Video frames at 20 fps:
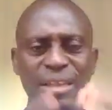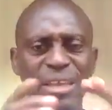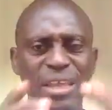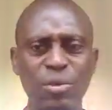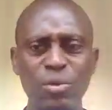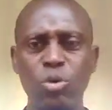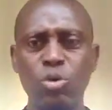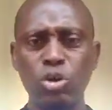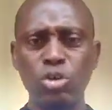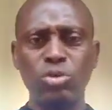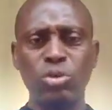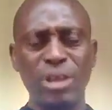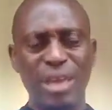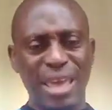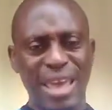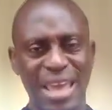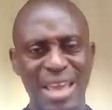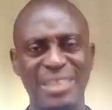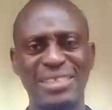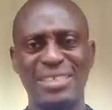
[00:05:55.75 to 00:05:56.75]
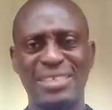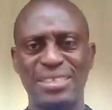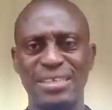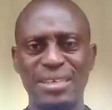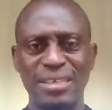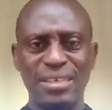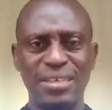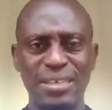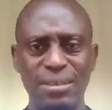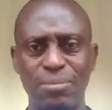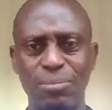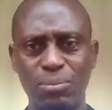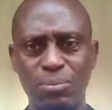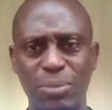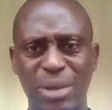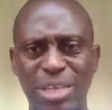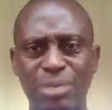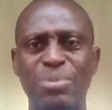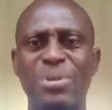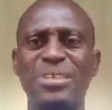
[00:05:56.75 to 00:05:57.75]
Then we go to the health
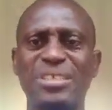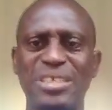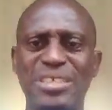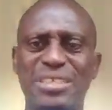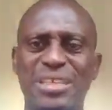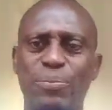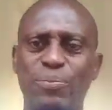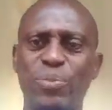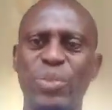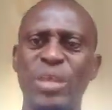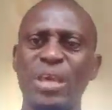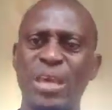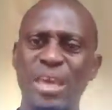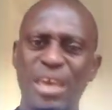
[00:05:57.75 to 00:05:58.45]
management system.